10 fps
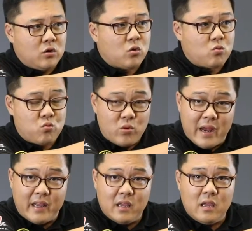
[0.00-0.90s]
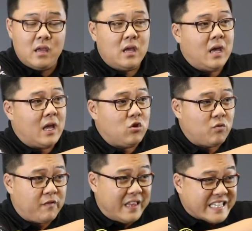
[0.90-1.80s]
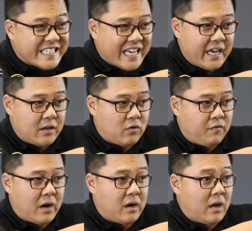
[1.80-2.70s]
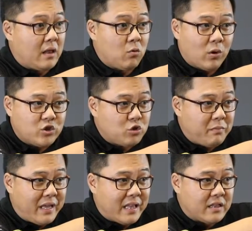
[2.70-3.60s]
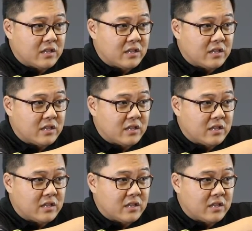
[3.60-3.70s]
you're ready and you've decided to fire it. And once you made that